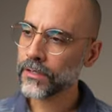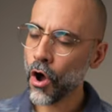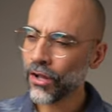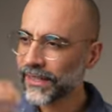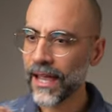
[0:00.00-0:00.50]

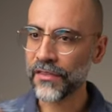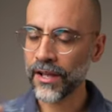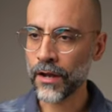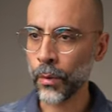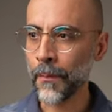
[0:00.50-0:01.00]
All together, it
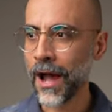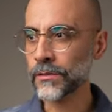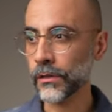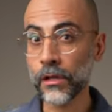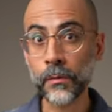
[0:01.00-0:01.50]
kind of reminds
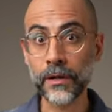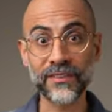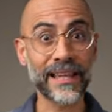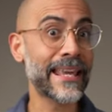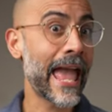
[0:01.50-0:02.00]
me a little bit of
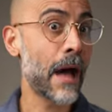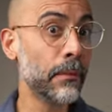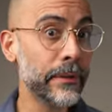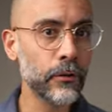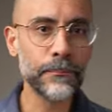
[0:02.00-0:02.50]
like chamomile.